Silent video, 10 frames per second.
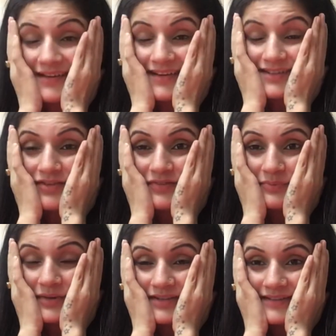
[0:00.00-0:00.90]
toughest
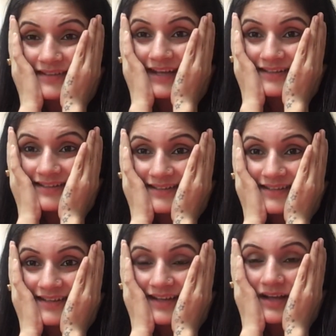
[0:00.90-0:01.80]
part is
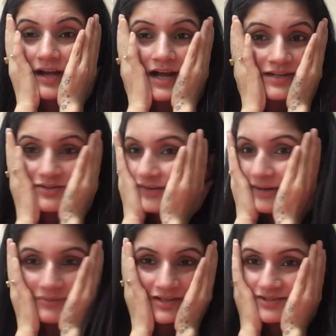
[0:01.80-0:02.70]
editing. I don't know how
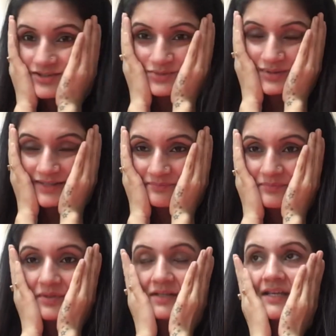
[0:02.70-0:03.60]
I'm gonna do it,
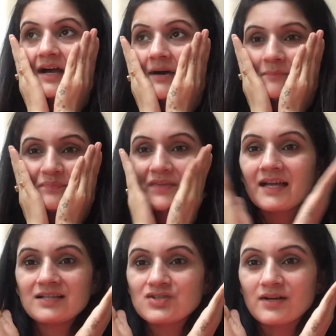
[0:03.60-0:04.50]
but yeah,
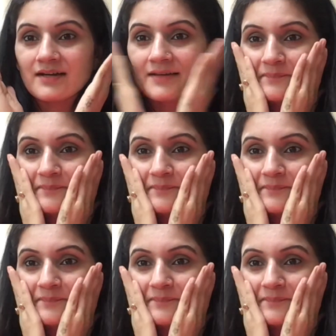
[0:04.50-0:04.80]
I'll try.